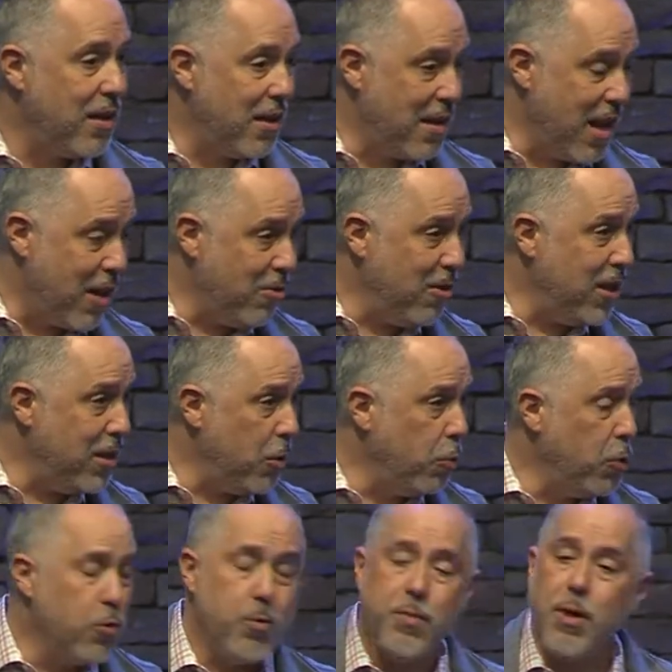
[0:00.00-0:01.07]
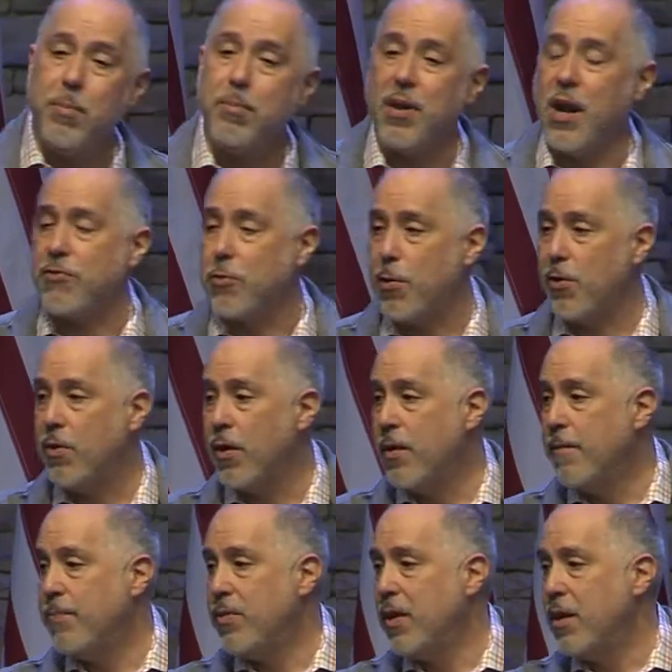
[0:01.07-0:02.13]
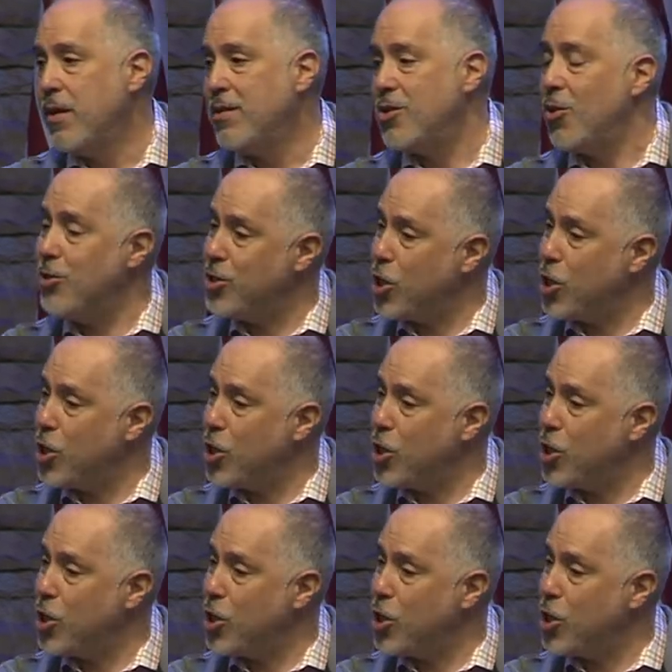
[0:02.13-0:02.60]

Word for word: not only in the womb, but after birth. So here's